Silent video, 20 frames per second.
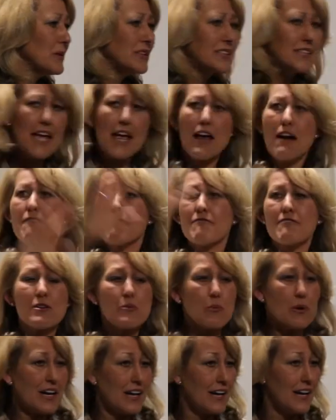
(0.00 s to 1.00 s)
It's
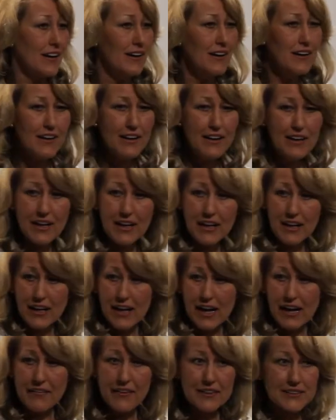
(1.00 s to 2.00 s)
everywhere.
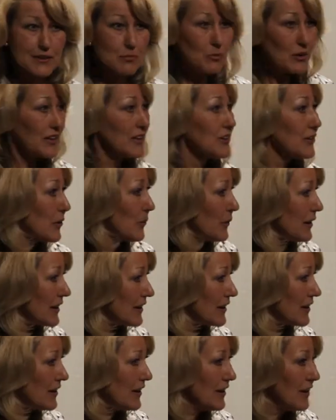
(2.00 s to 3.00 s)
And I said, What are you doing?
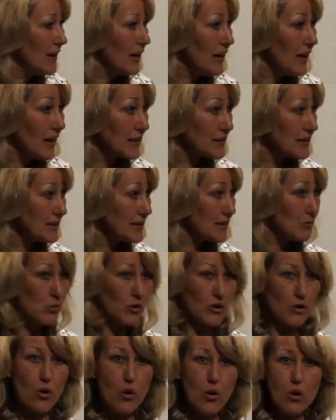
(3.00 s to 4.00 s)
And she said,
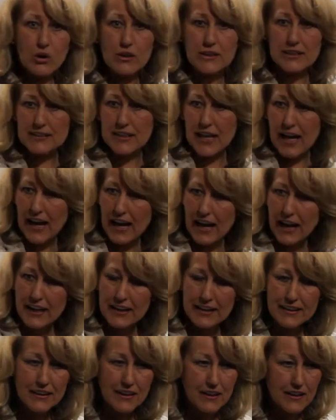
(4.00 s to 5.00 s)
With all this
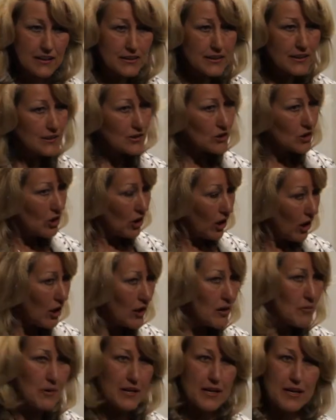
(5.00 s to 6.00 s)
hay, there's got
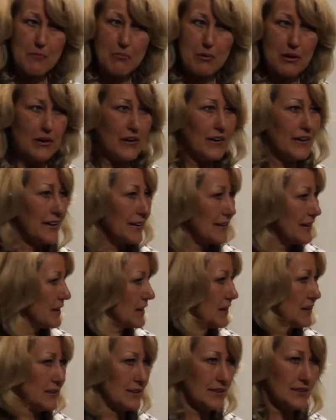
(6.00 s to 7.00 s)
to be a pony in
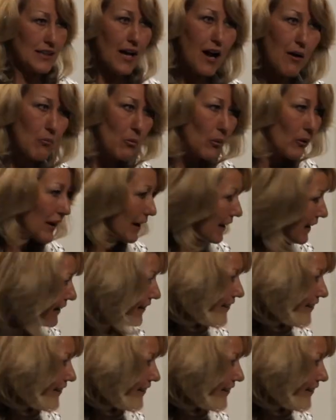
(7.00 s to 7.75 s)
here somewhere.